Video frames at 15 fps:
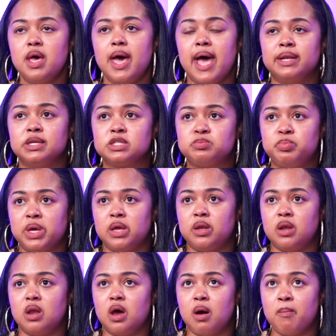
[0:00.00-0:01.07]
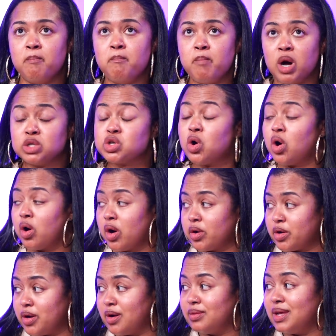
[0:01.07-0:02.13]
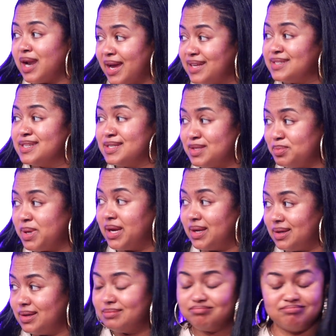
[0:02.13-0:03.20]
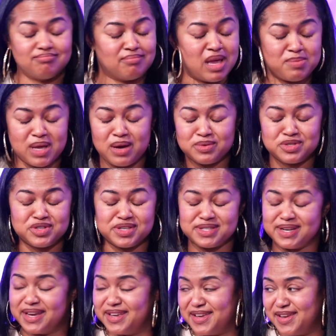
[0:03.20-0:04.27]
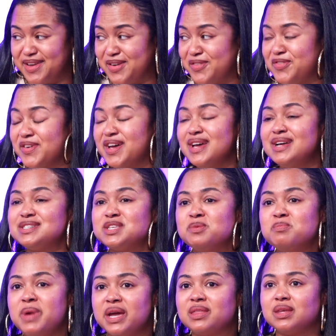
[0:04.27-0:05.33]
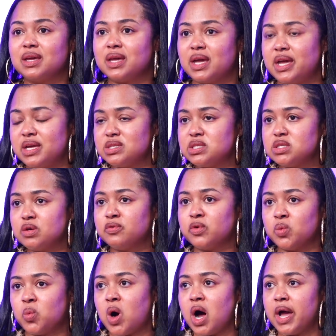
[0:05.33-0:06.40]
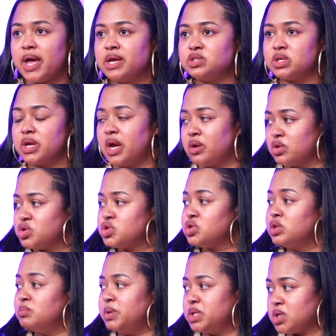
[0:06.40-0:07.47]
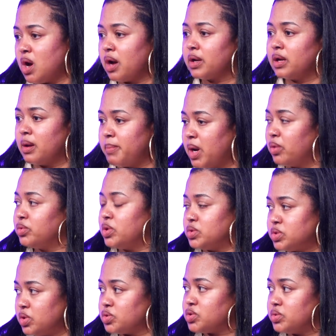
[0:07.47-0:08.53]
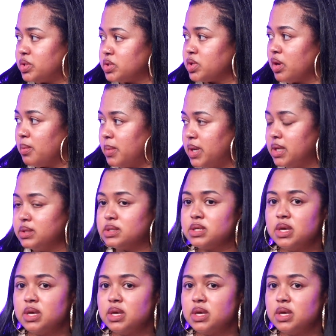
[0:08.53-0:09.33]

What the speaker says: and it's been much harder than I anticipated, maybe I was just naive, to make the case for why educators should be talking about those social determinants,